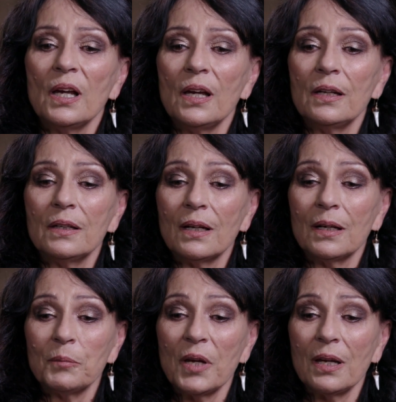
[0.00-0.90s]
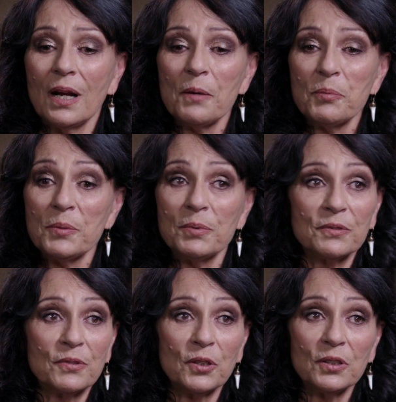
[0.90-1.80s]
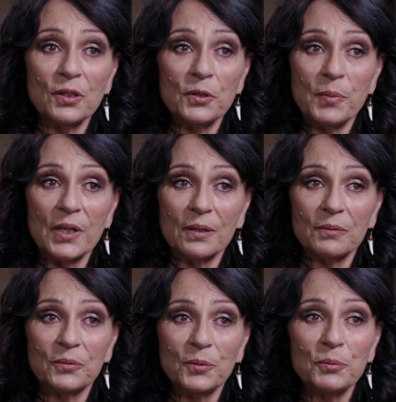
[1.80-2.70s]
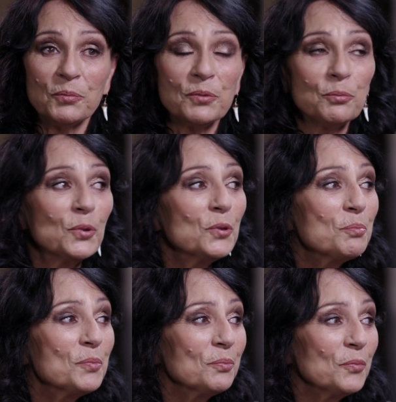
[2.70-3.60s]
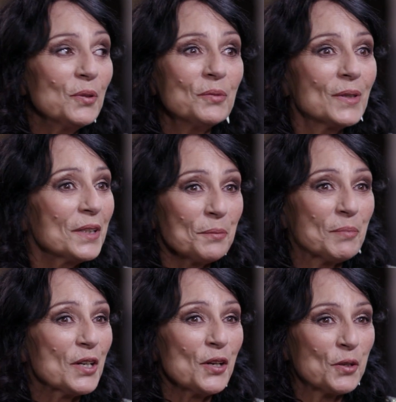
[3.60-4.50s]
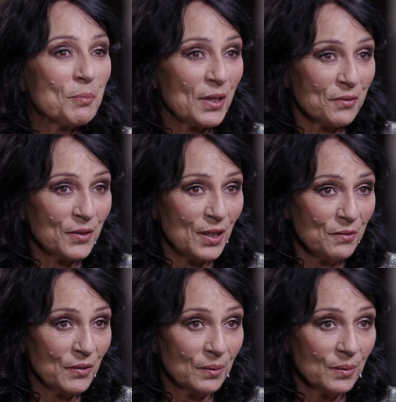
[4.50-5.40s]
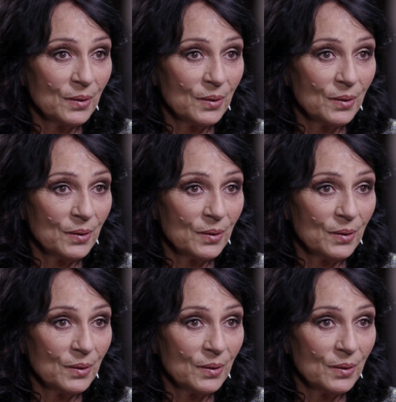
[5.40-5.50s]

And our people have got to go back. We're going to be going back forever.